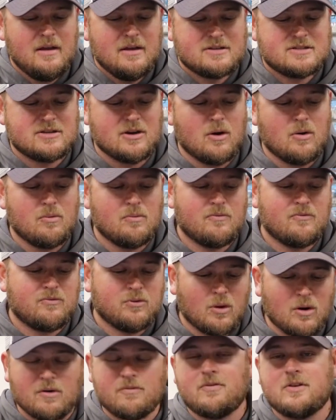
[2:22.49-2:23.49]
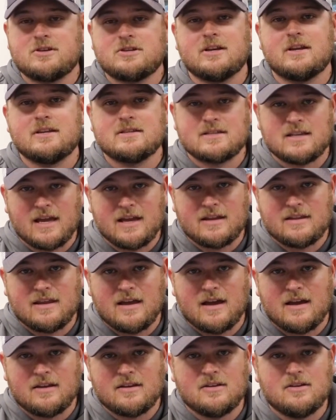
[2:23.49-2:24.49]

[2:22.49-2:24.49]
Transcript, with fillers: So Florida fishing is like that.